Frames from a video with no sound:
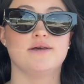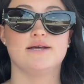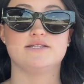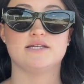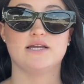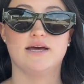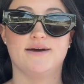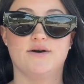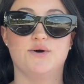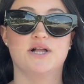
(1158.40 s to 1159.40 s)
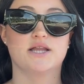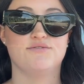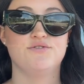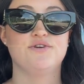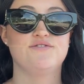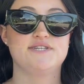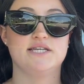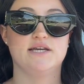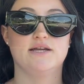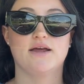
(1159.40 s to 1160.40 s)
It's now
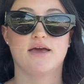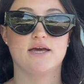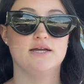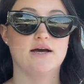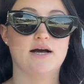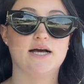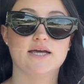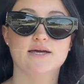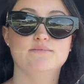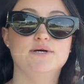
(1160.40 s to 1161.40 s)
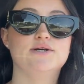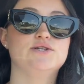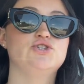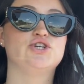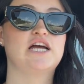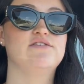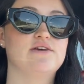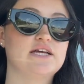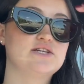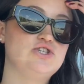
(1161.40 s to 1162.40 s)
11:15 and I am
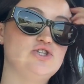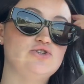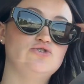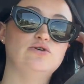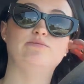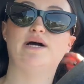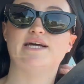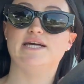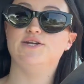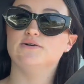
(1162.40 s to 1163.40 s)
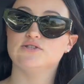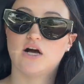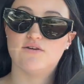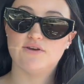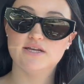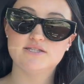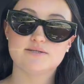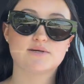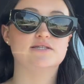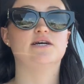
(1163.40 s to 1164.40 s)
driving to my endo's office
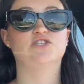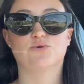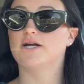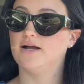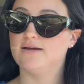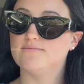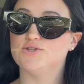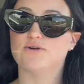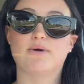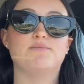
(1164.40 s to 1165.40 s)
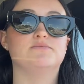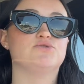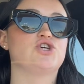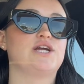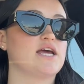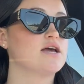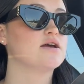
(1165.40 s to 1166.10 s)
because that's where I'm doing my pump training.